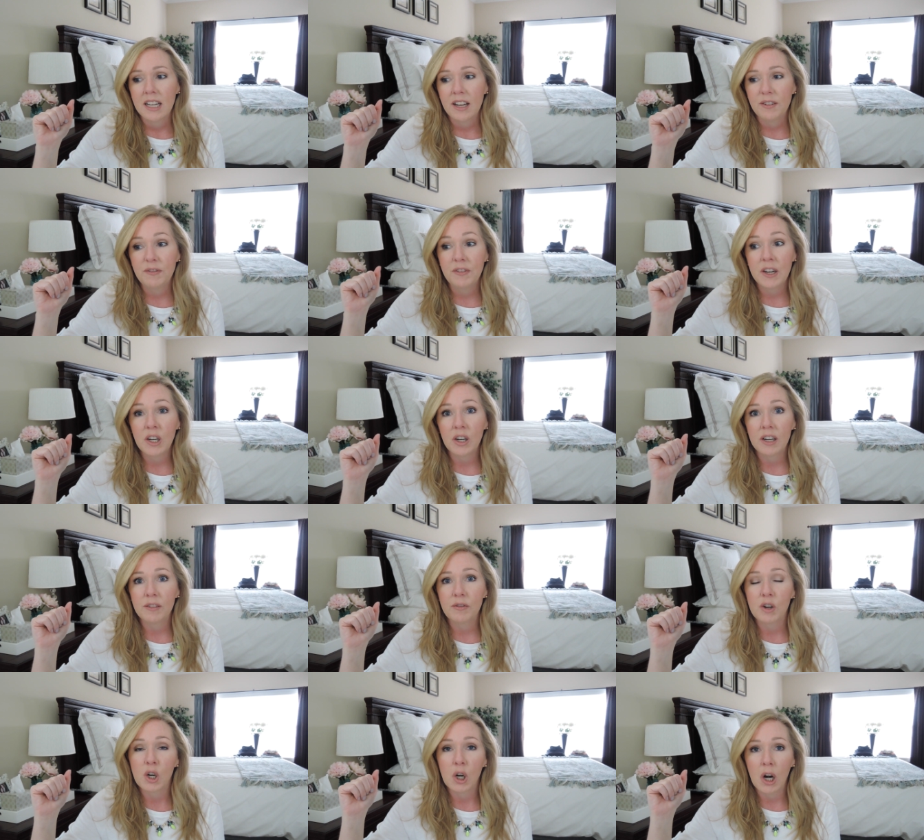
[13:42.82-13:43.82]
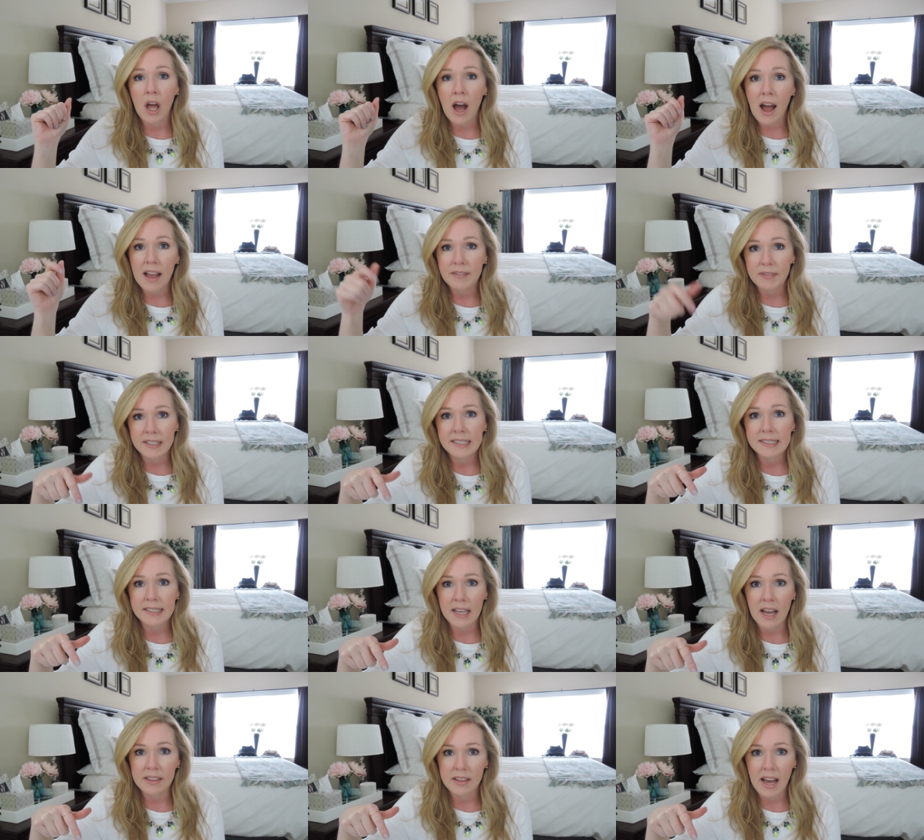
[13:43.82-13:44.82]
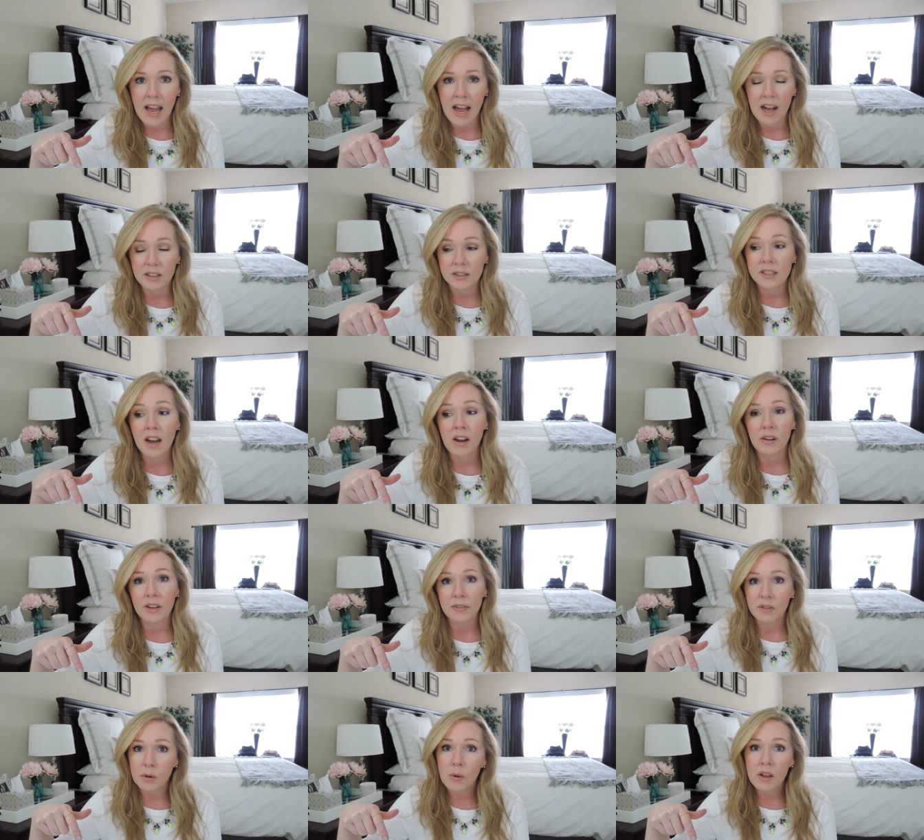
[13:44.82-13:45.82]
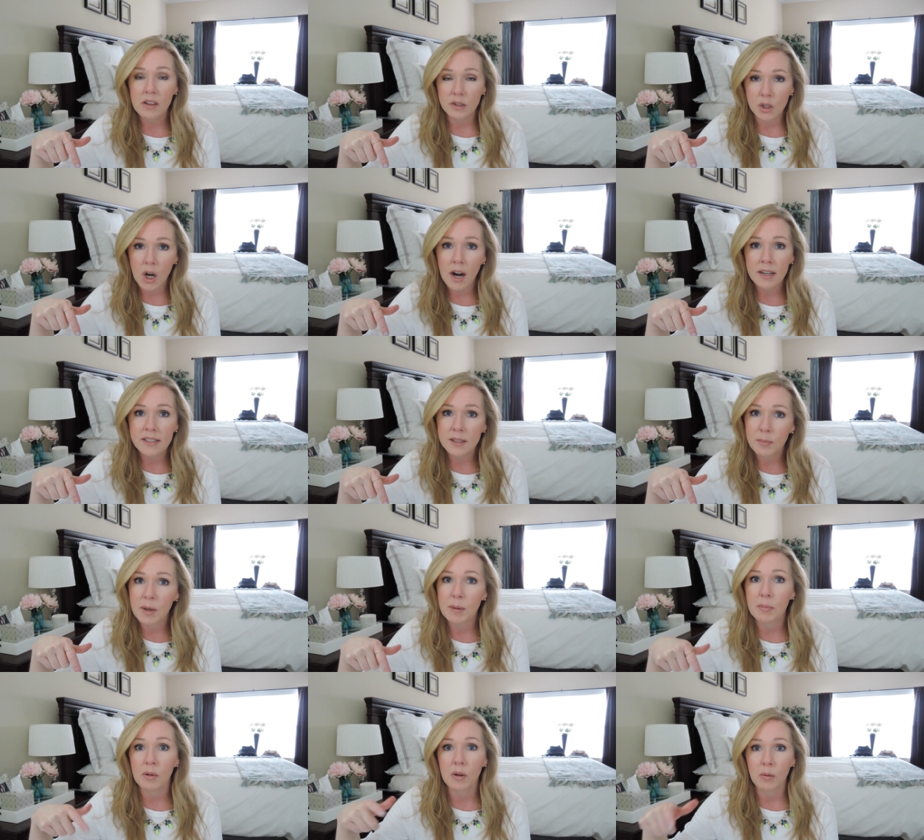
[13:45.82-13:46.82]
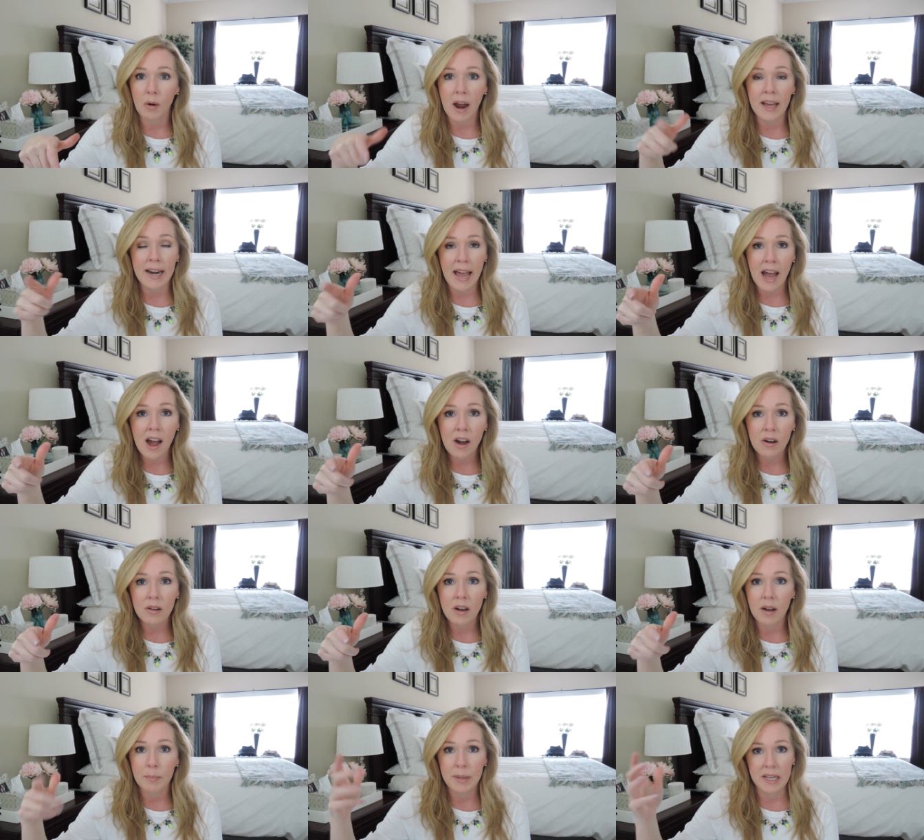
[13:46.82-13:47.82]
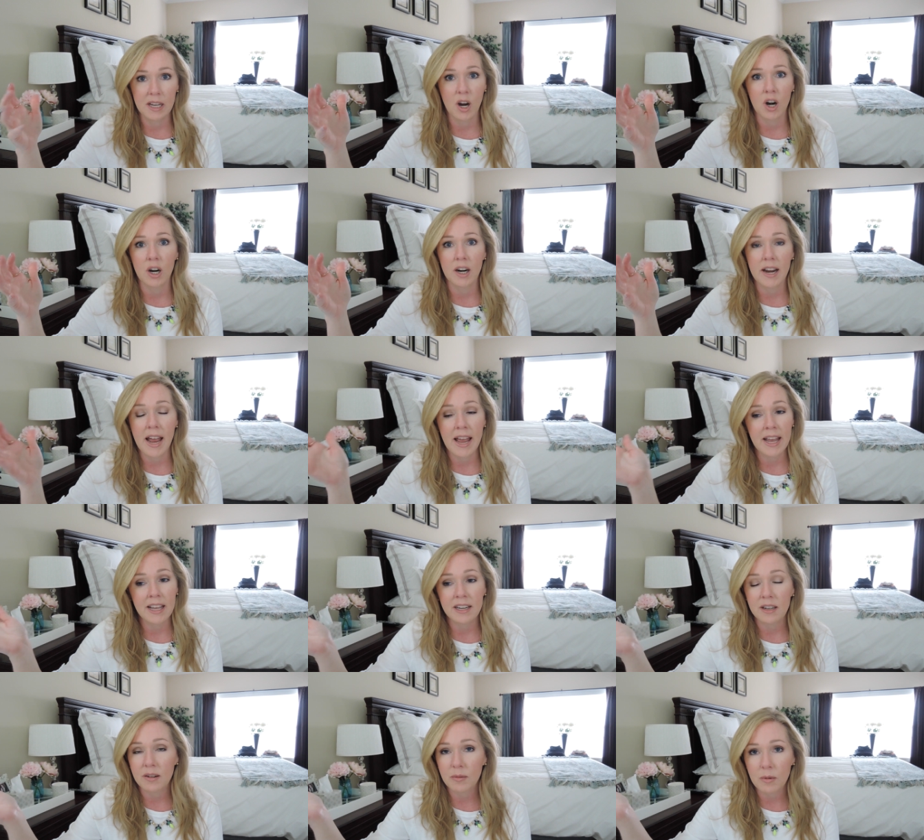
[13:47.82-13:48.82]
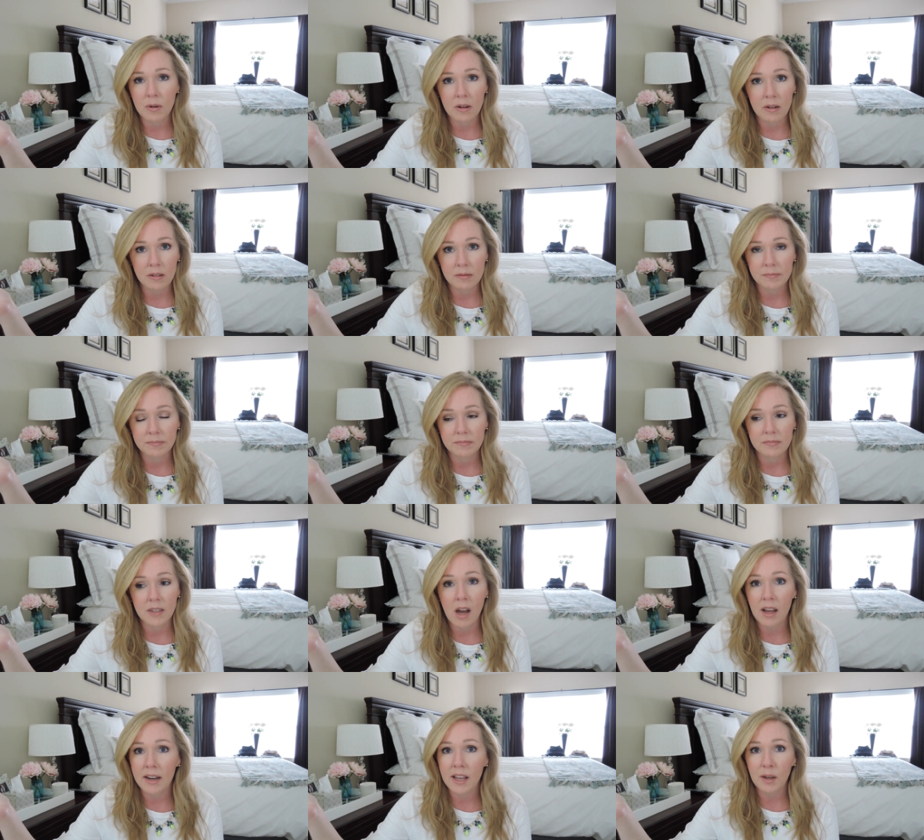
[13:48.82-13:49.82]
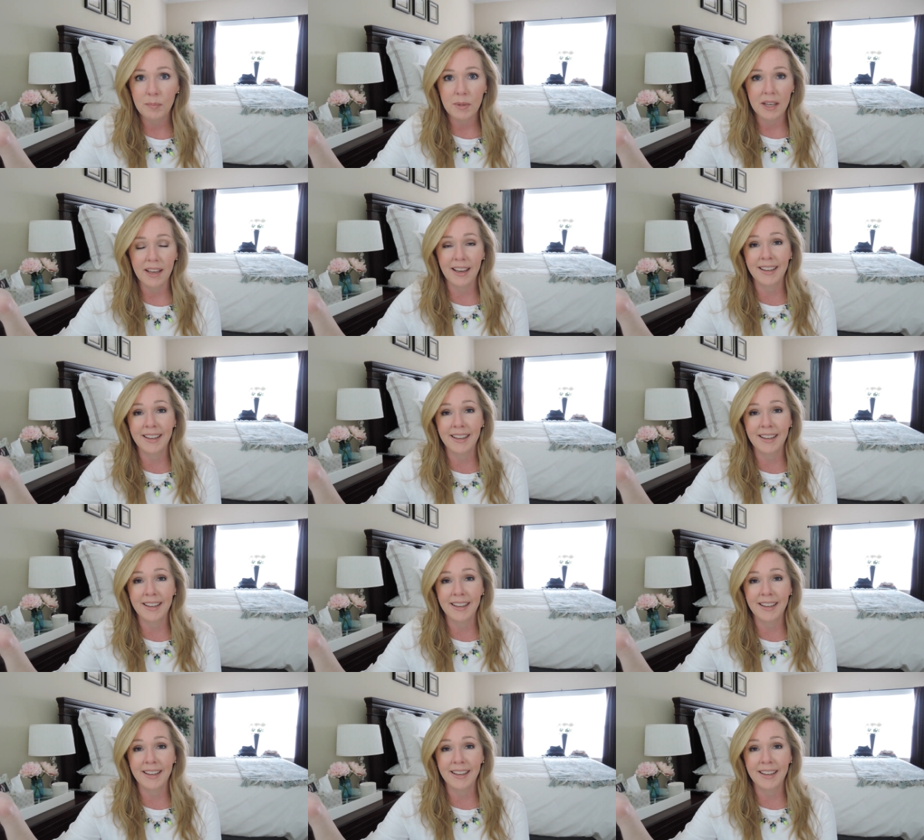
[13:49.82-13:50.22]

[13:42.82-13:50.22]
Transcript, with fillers: fearing for your life inside the house. Now, if you're one of those crazy people that ride out a big hurricane, well, God help you,